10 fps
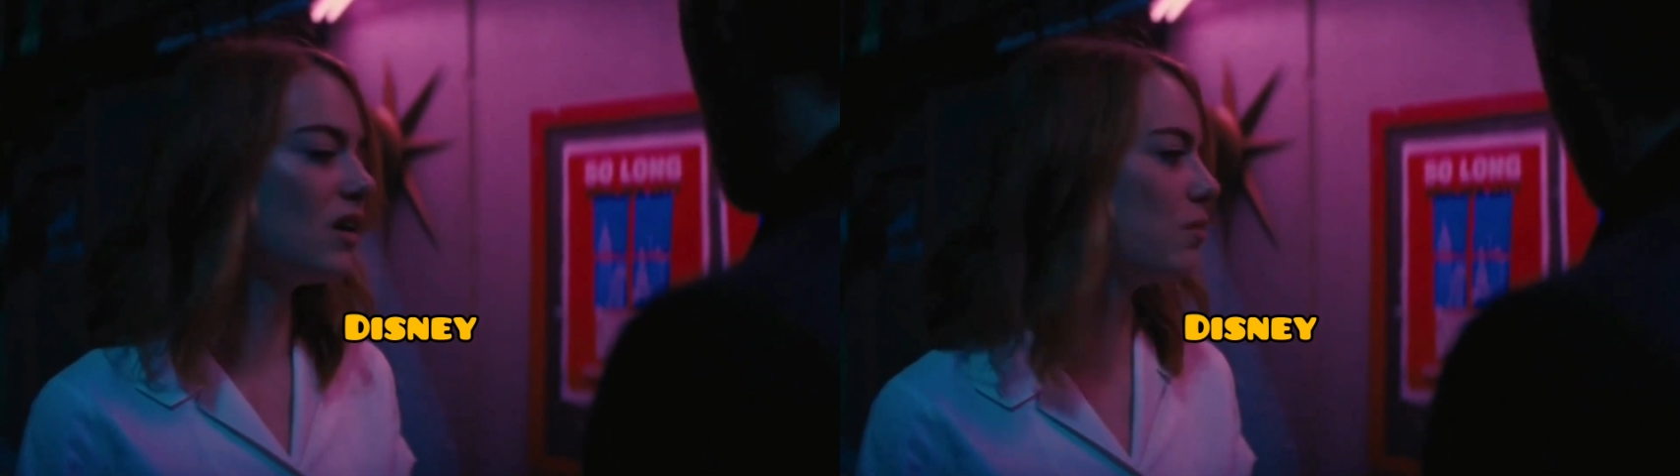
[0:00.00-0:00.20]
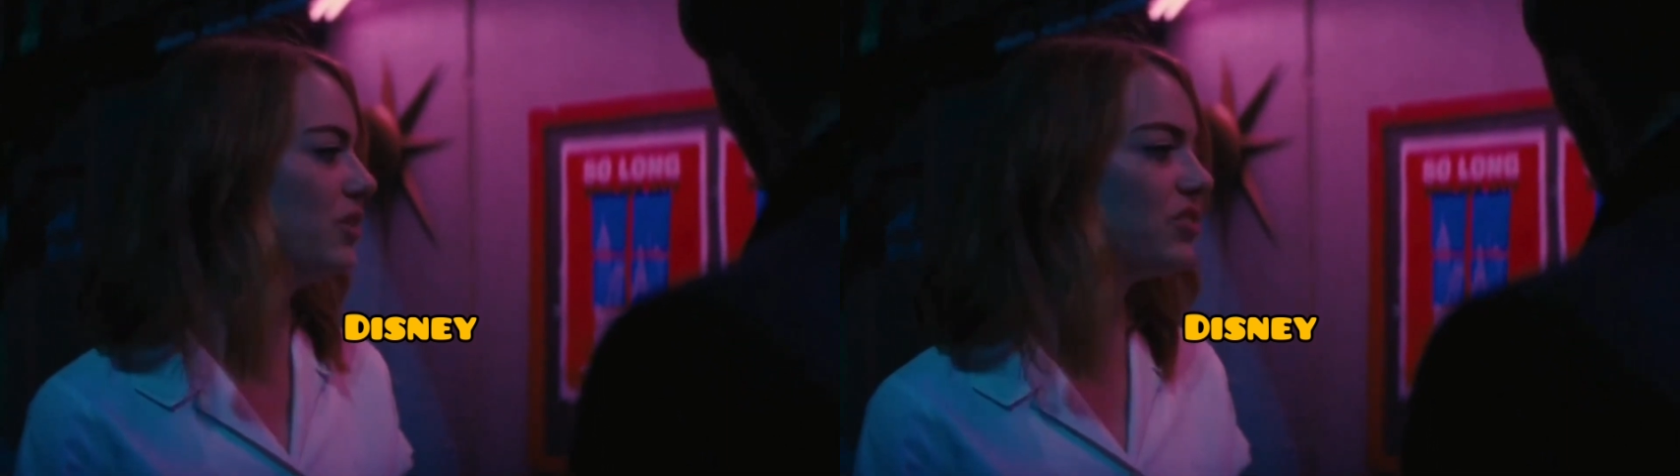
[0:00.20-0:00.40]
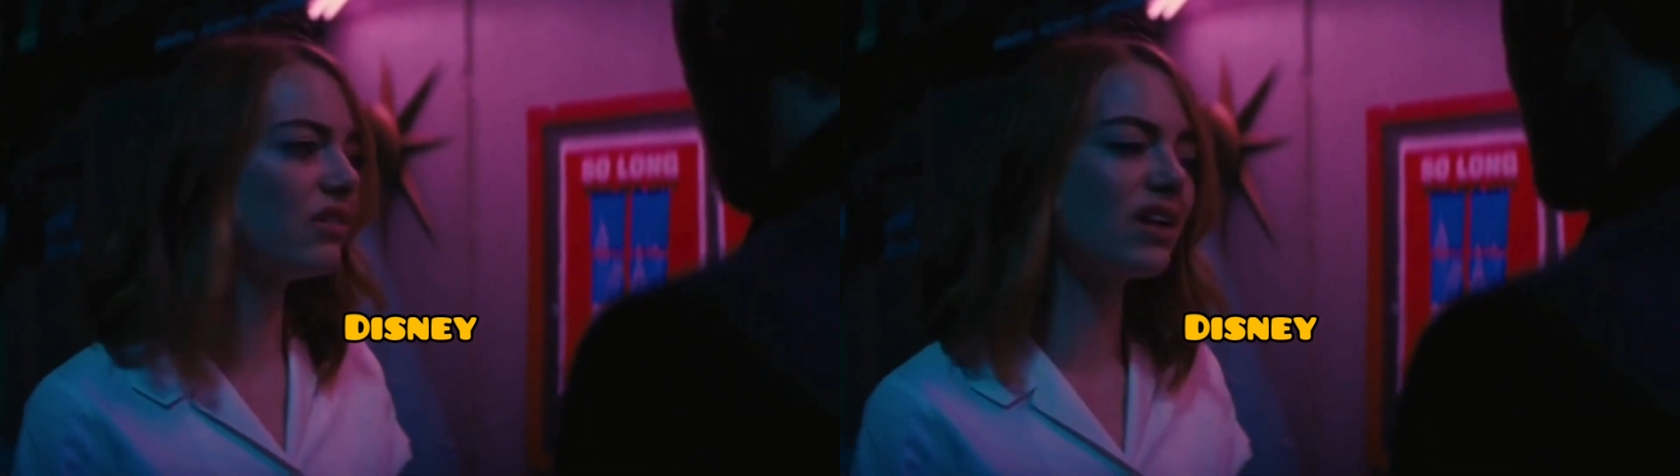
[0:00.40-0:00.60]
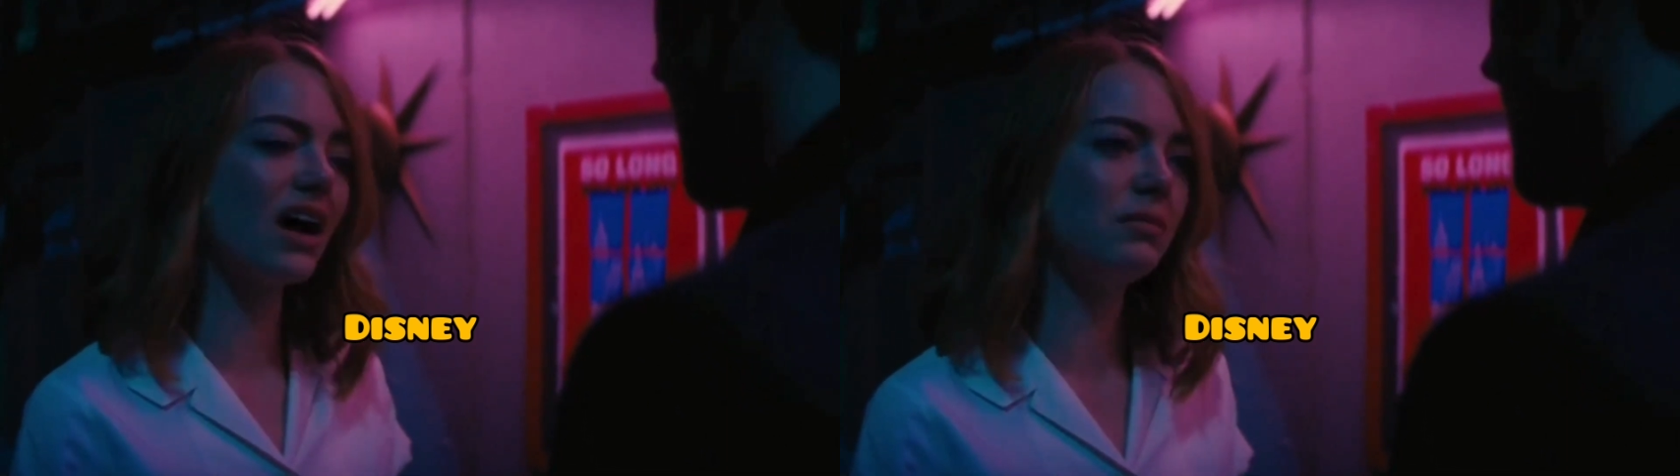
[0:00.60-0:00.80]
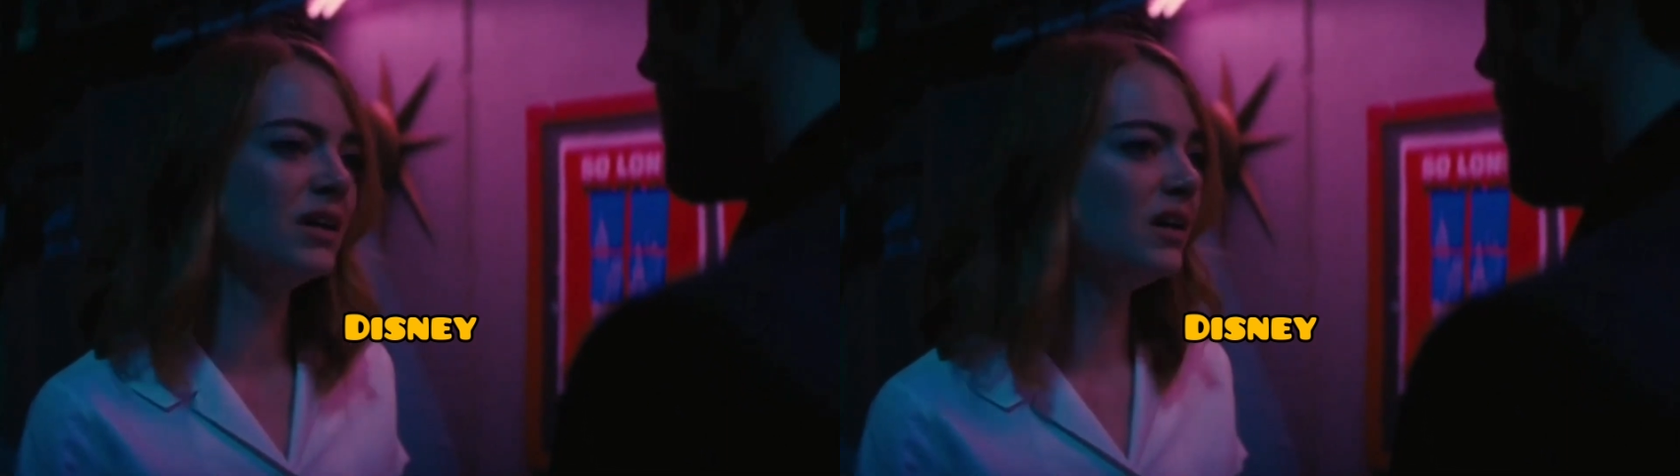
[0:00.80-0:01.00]
Nobody showed
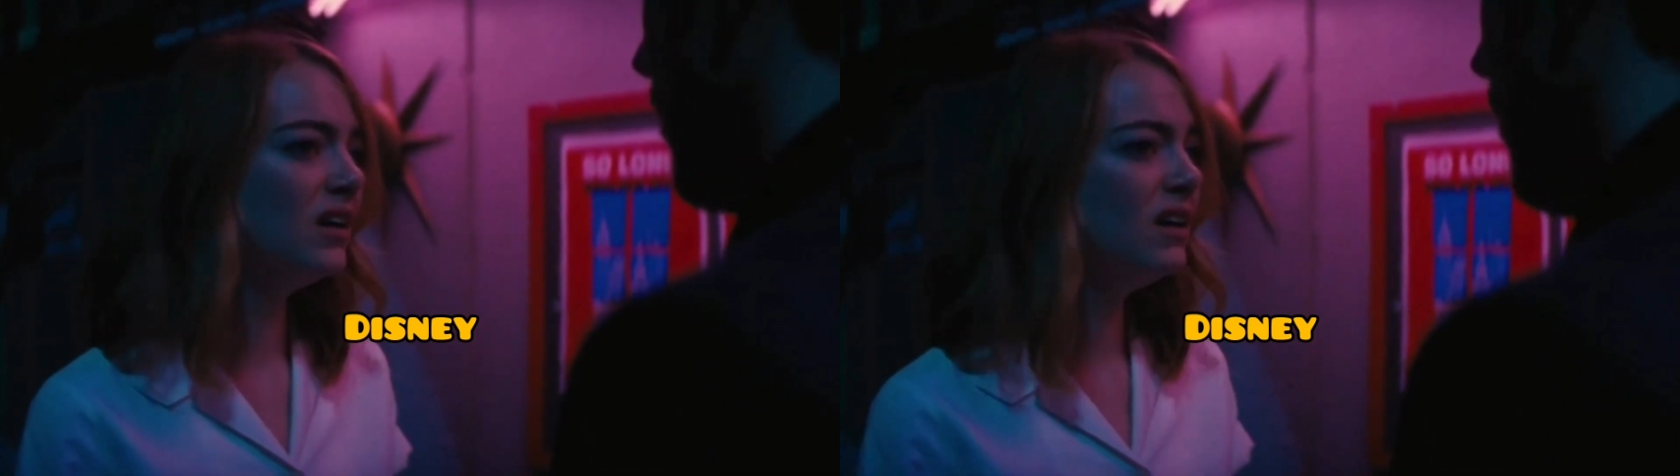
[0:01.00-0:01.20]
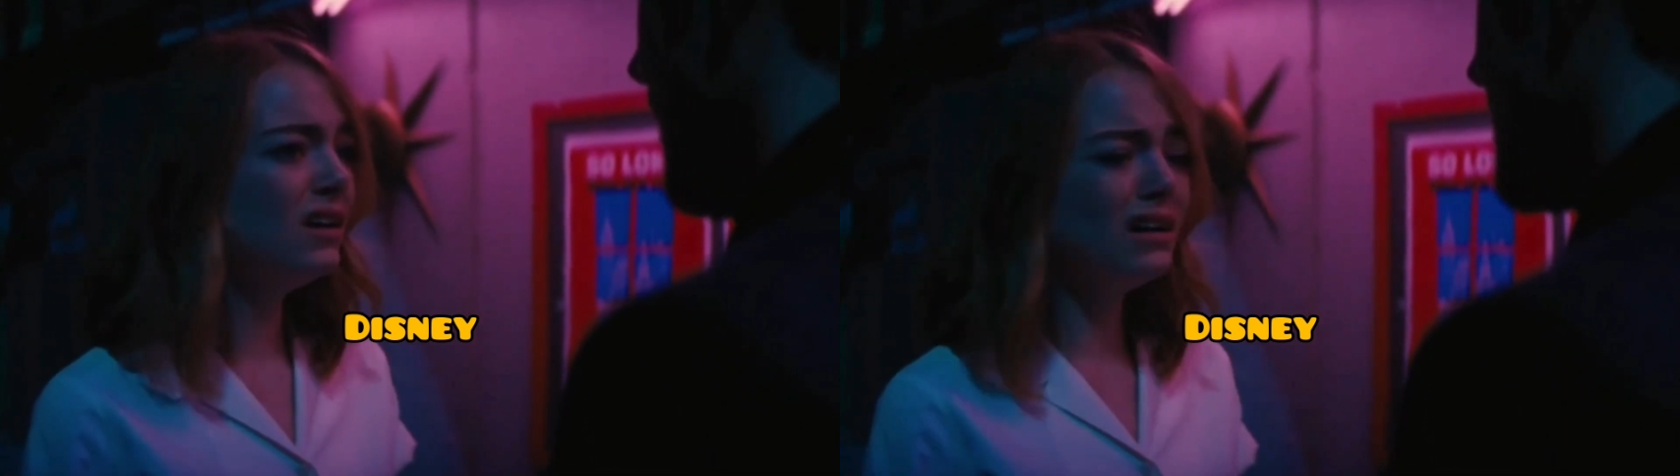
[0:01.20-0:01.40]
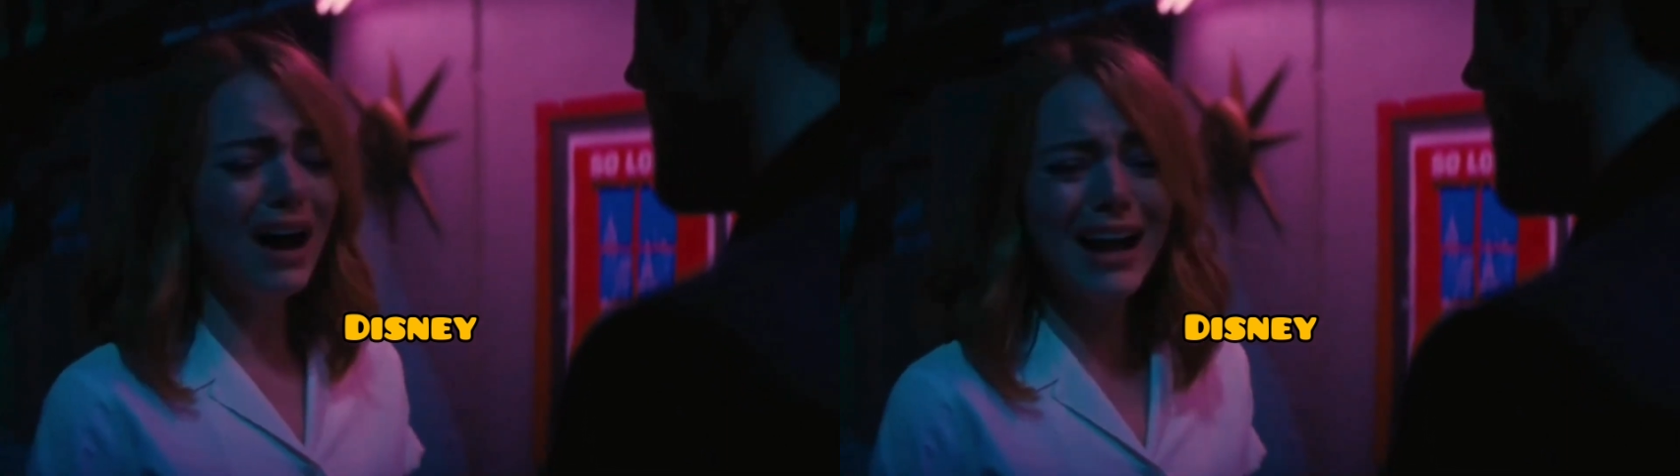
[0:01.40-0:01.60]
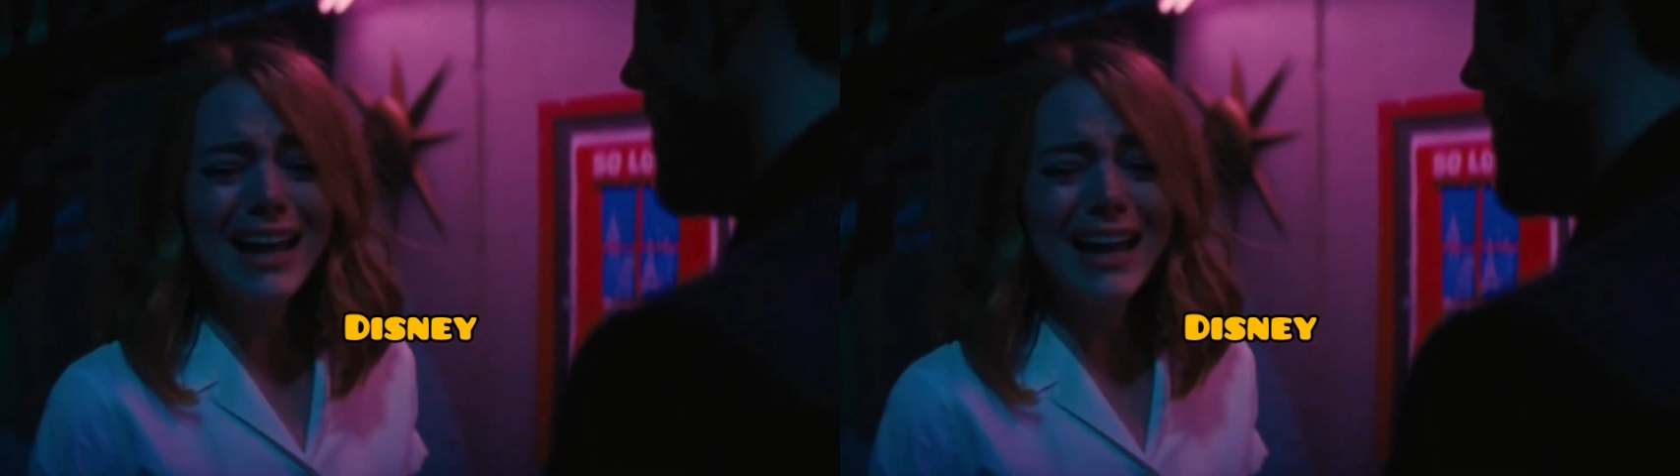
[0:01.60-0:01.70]
up. So what?